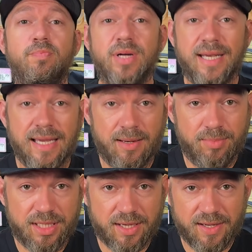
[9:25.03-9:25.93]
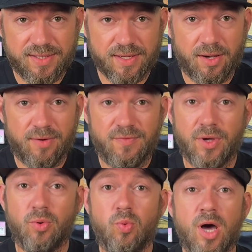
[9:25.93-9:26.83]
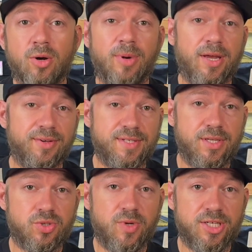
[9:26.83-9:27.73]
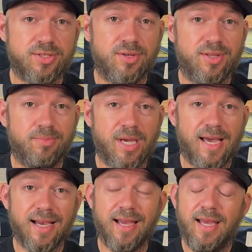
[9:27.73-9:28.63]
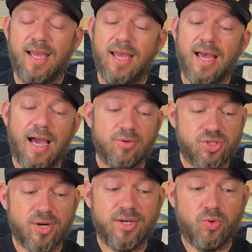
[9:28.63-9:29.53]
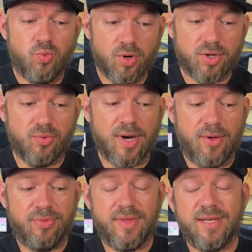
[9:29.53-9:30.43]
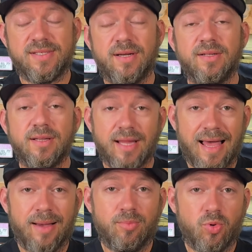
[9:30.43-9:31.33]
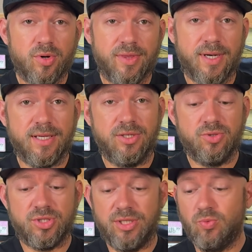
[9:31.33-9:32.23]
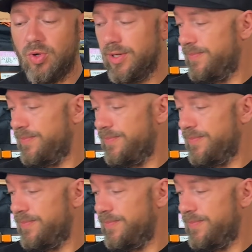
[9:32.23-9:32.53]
But again, because of the water bottle situation on the bag, I was trying to work around things a lot more than I usually would.